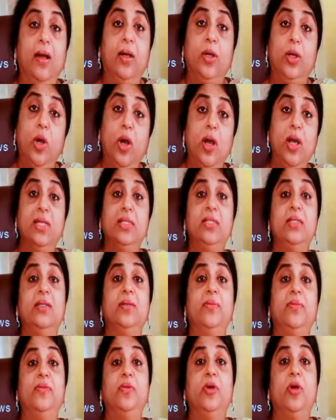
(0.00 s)
A
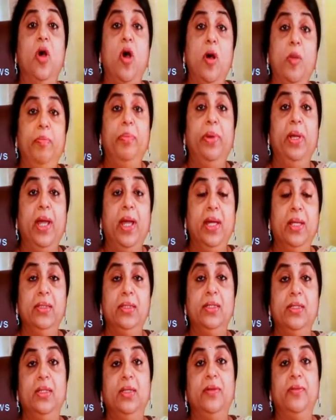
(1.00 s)
cohesive,
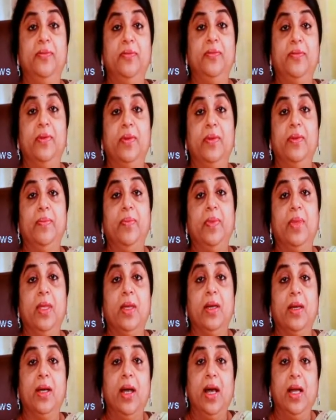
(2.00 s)
comprehensive
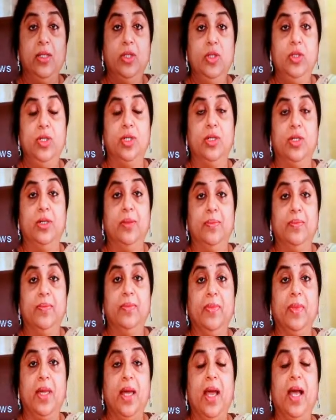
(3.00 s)
culture
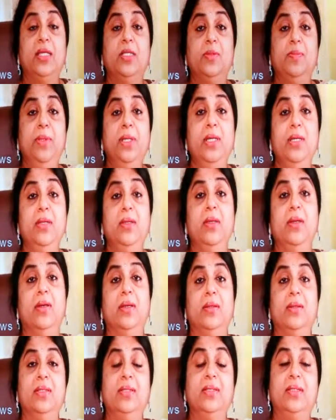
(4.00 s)
has
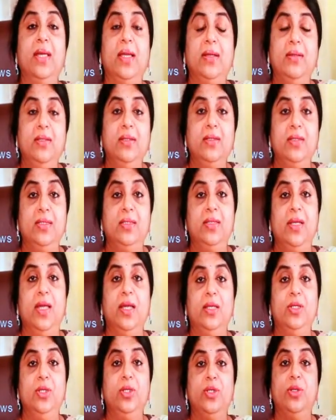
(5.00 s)
been the center
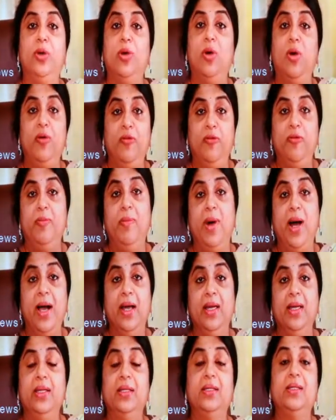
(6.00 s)
stage of
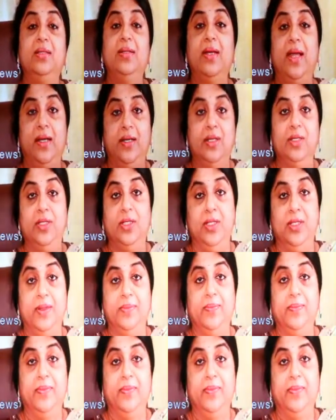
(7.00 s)
my strategy.